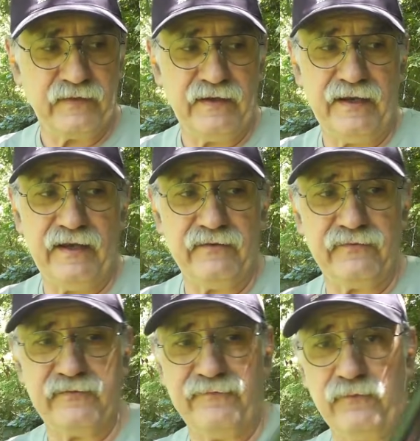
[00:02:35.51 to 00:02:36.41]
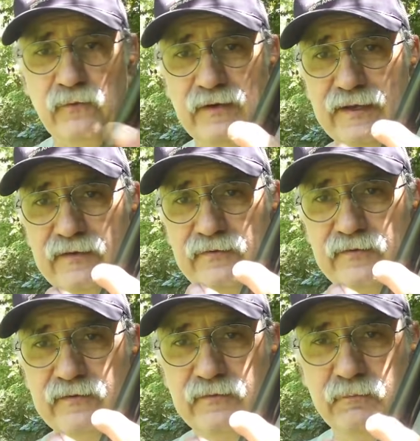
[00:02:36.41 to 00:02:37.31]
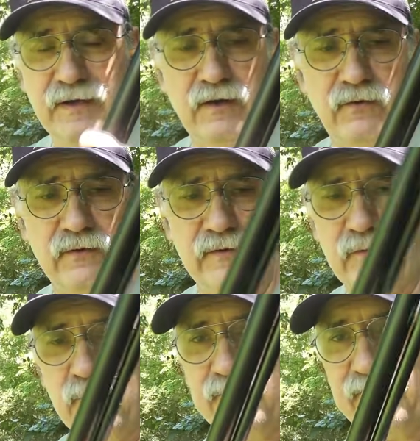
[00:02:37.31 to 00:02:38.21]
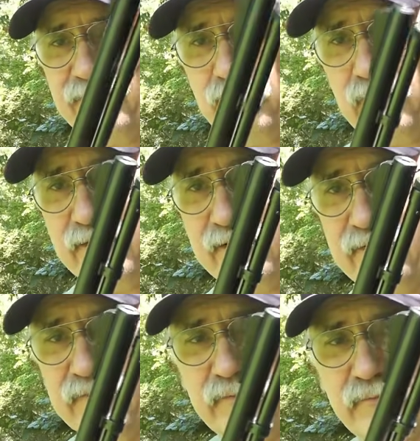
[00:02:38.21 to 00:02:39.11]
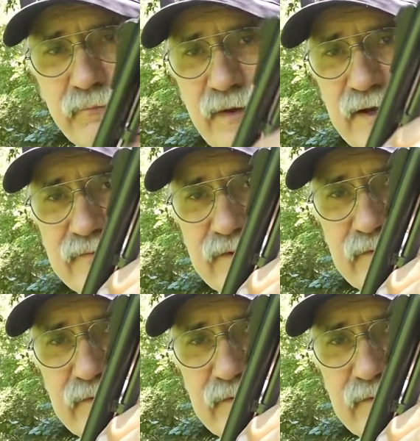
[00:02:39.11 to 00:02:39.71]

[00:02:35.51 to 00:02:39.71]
It has the full-length barrel with a full-length magazine